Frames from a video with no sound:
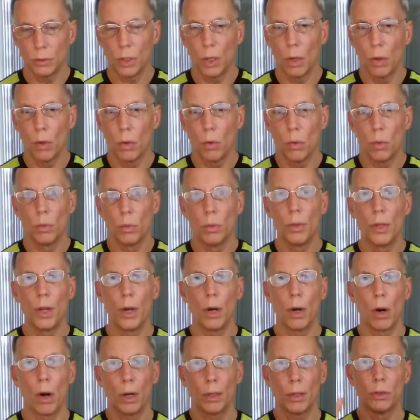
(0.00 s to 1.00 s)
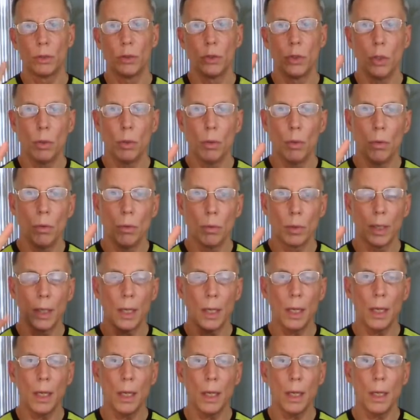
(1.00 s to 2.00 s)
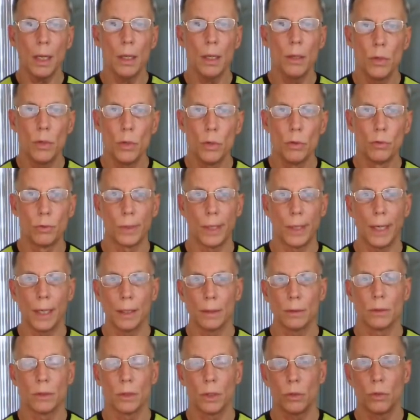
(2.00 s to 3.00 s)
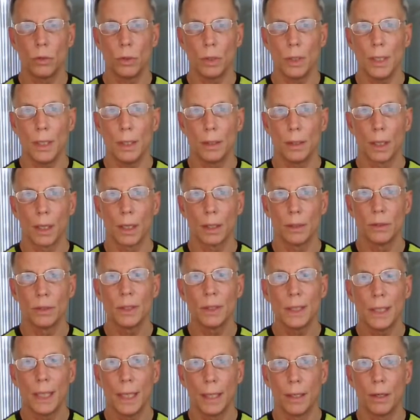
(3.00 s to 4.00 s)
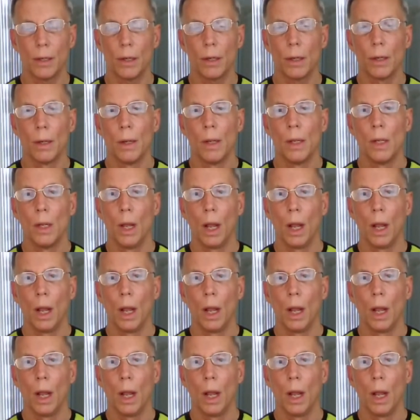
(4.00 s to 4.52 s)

So there are two key nutrients that you need to consider